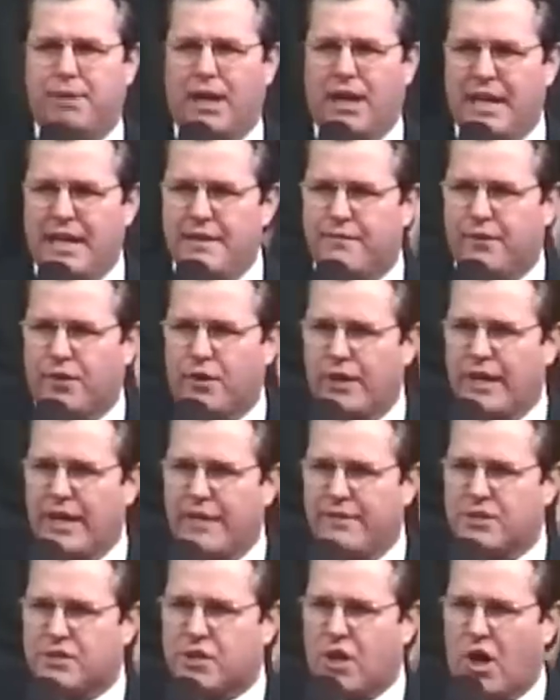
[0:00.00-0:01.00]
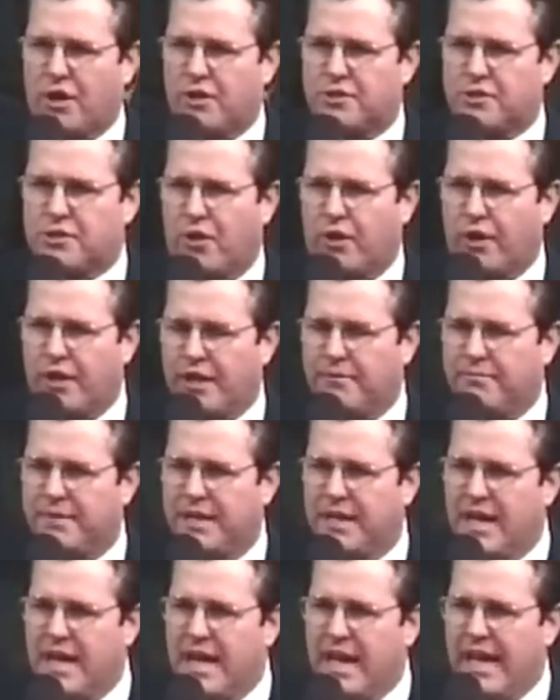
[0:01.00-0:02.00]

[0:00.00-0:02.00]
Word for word: believer in this auditorium